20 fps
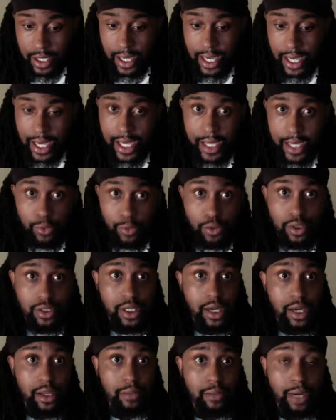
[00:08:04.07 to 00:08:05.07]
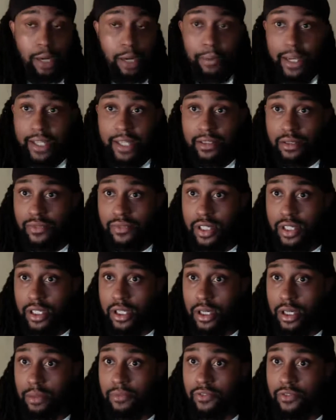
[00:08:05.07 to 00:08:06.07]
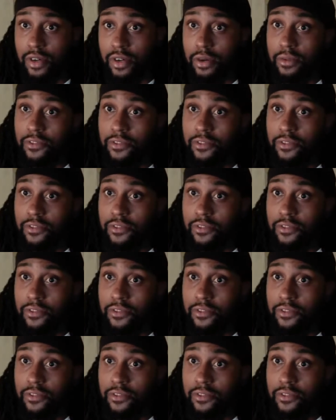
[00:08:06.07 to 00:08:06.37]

and we'll talk about passive income flow.